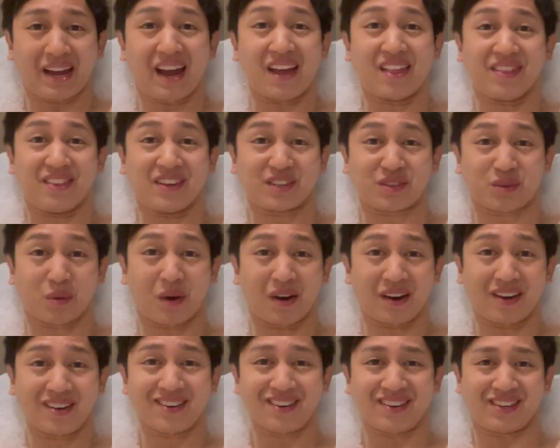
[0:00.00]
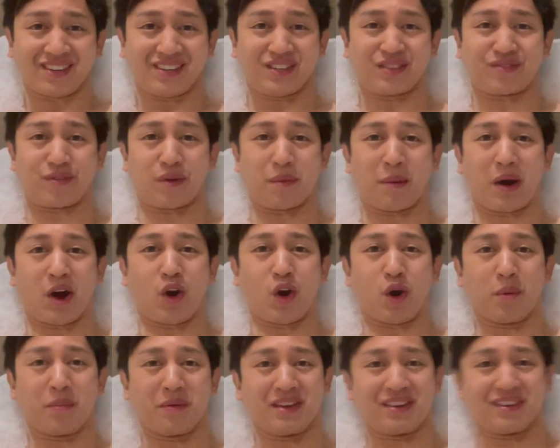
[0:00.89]
And this one is for my
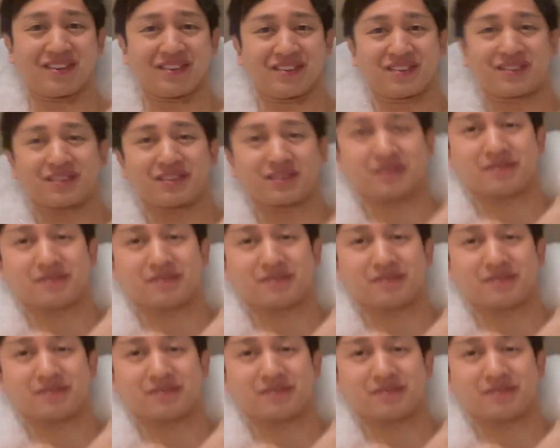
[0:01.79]
homies.